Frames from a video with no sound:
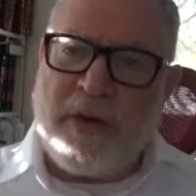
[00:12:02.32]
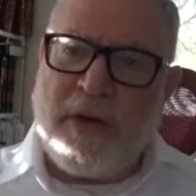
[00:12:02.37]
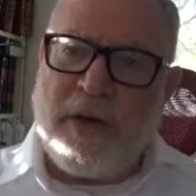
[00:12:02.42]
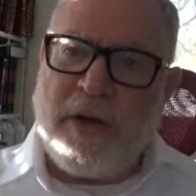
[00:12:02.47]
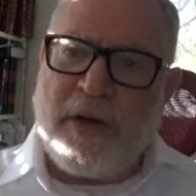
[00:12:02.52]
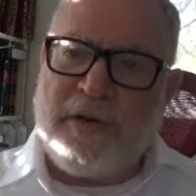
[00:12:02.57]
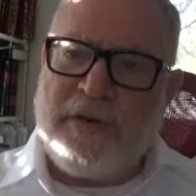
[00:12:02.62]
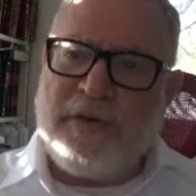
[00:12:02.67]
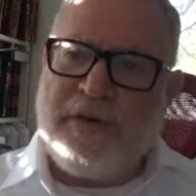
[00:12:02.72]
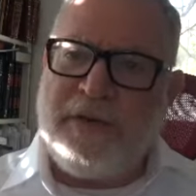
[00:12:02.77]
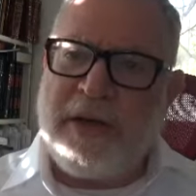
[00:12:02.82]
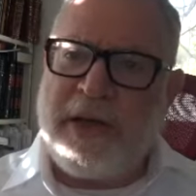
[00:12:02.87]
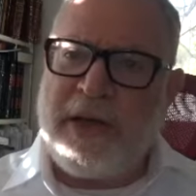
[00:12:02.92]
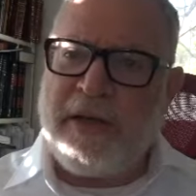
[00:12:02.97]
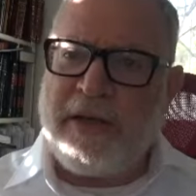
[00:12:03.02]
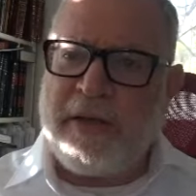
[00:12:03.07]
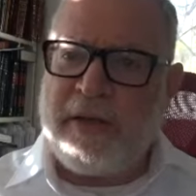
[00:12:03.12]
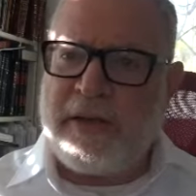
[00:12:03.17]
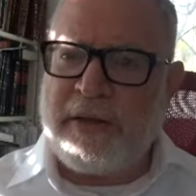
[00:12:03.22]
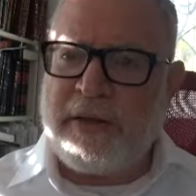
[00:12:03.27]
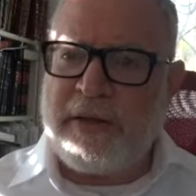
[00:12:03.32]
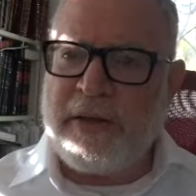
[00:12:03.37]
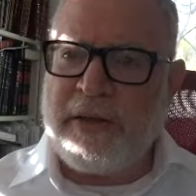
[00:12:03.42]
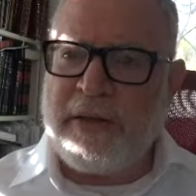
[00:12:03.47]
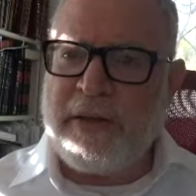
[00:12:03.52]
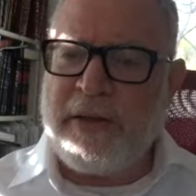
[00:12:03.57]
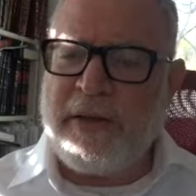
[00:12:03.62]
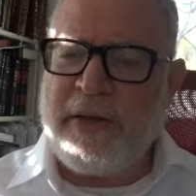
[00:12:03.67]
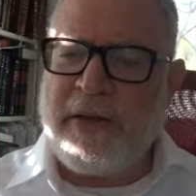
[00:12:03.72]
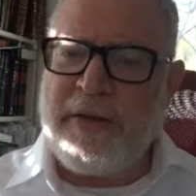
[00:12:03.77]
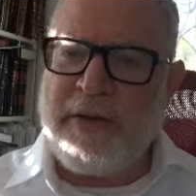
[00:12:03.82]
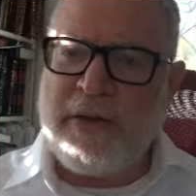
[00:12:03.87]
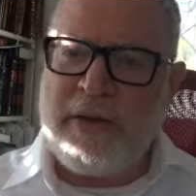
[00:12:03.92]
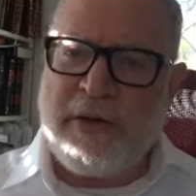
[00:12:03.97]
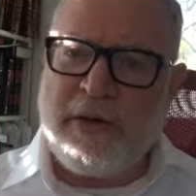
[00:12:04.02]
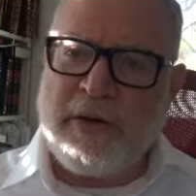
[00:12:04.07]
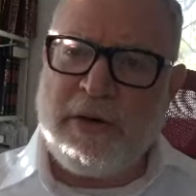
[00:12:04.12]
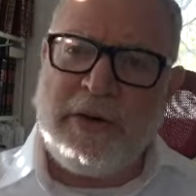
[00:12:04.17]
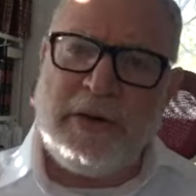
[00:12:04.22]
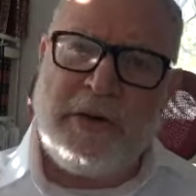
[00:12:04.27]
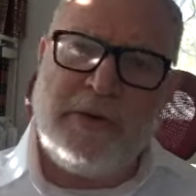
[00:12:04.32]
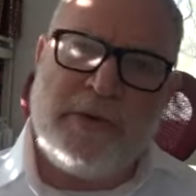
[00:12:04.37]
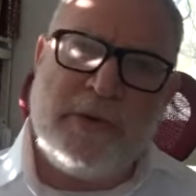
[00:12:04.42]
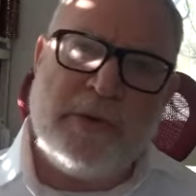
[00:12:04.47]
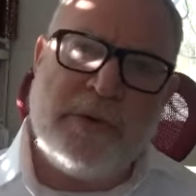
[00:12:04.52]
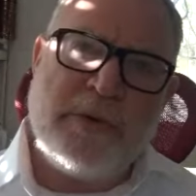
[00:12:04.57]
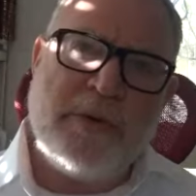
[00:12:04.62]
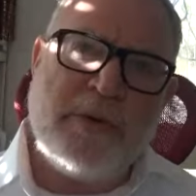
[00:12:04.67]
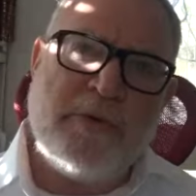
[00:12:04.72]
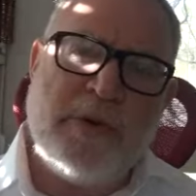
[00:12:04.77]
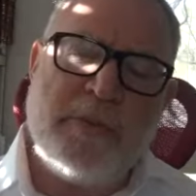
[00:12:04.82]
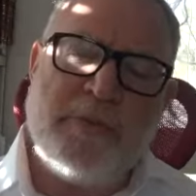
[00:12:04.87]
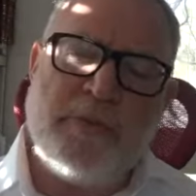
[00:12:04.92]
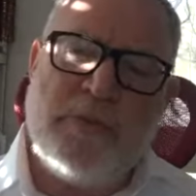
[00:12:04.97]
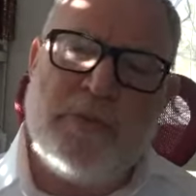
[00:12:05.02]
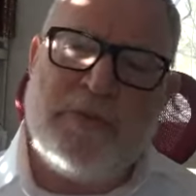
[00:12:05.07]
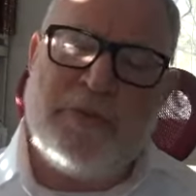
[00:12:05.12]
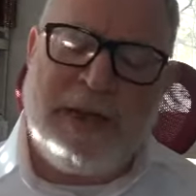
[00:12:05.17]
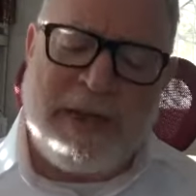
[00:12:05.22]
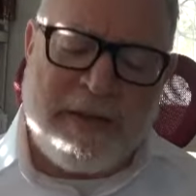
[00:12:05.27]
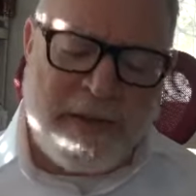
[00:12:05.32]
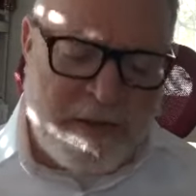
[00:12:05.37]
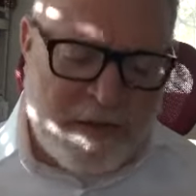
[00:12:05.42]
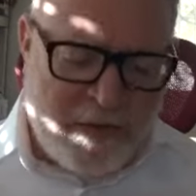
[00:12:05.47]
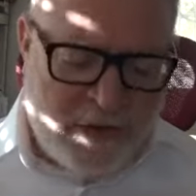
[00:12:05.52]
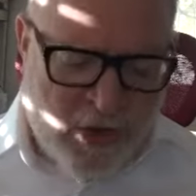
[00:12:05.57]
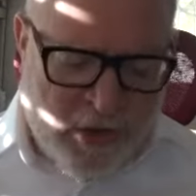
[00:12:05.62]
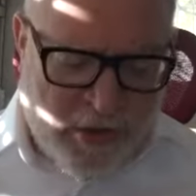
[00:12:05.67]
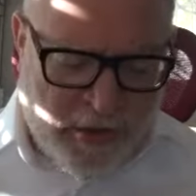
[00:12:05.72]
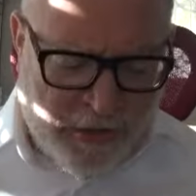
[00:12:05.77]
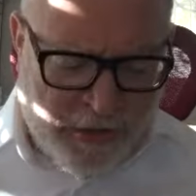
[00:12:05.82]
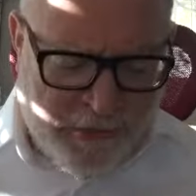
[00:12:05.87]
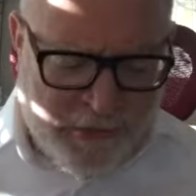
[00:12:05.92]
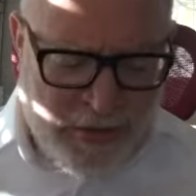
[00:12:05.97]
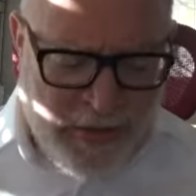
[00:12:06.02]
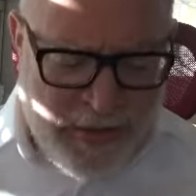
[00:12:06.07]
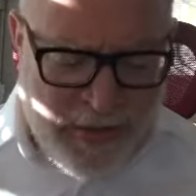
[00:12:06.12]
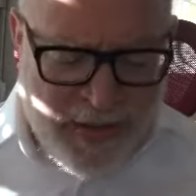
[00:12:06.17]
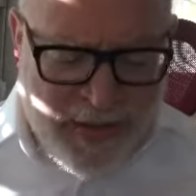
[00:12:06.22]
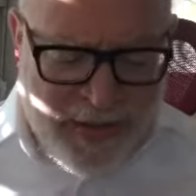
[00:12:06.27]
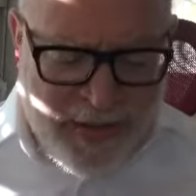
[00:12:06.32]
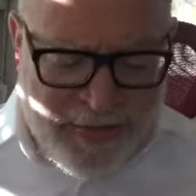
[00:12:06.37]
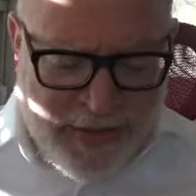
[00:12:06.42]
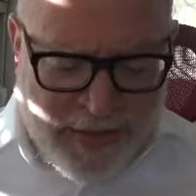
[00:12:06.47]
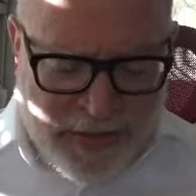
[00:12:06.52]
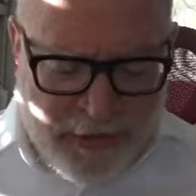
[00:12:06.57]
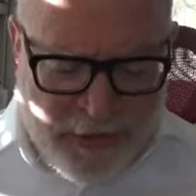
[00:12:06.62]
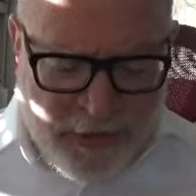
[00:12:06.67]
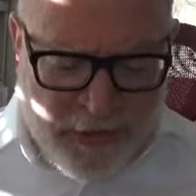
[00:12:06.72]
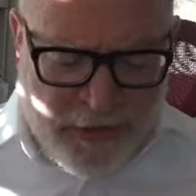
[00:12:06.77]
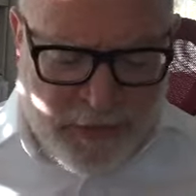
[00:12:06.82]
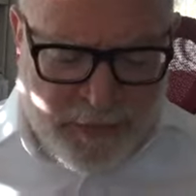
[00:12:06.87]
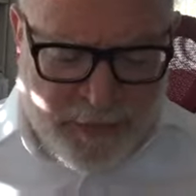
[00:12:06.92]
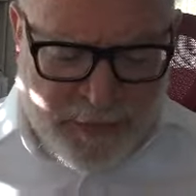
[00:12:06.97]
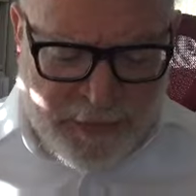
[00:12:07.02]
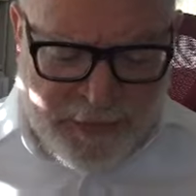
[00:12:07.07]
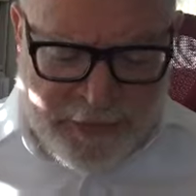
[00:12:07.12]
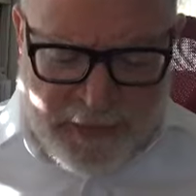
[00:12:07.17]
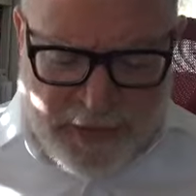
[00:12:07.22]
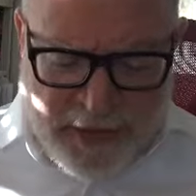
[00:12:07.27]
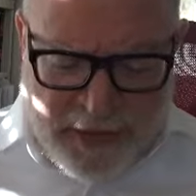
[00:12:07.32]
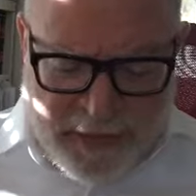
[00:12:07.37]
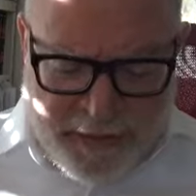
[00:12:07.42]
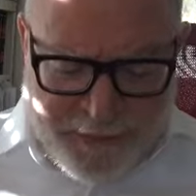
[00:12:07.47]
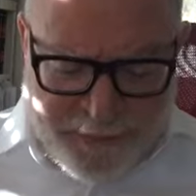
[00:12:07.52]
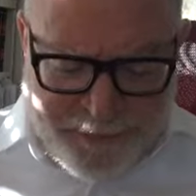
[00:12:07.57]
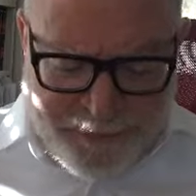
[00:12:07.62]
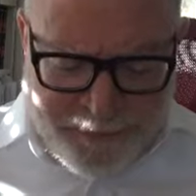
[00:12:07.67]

unveil the curtain. He's going to remove that darkness, that curtain we see.